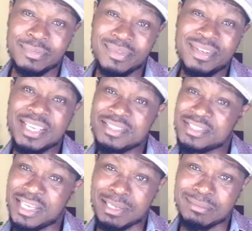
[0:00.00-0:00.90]
Next
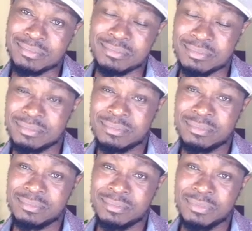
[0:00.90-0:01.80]
time,
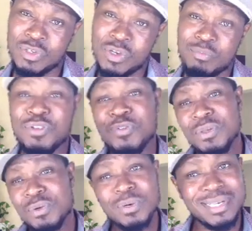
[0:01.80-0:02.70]
before
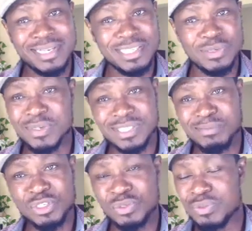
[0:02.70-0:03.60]
you go crazy over some
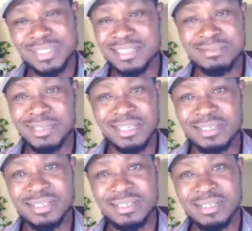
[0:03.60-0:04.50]
dude you just
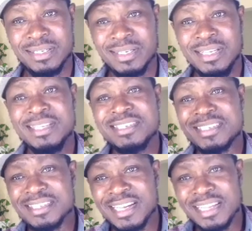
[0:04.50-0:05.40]
met,
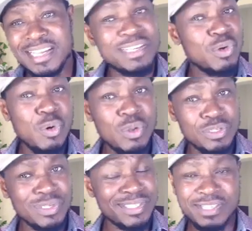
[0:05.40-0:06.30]
try and hold
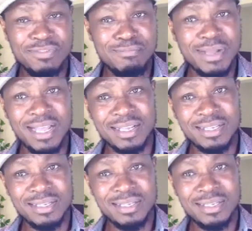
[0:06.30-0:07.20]
yourself back.
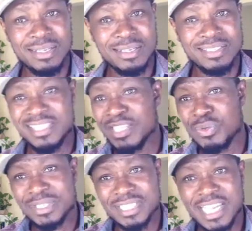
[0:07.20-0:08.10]
Take
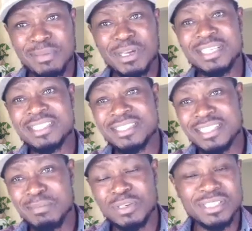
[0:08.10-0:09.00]
your time and
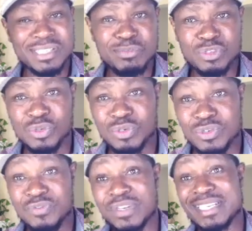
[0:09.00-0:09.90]
establish some sort
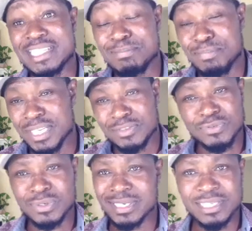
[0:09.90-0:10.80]
of a
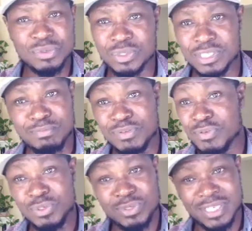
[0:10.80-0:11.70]
respectful relationship
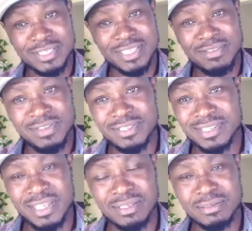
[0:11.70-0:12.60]
before you start giving
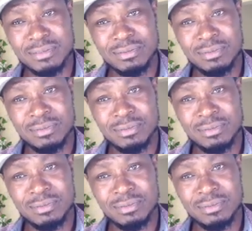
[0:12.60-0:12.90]
sex.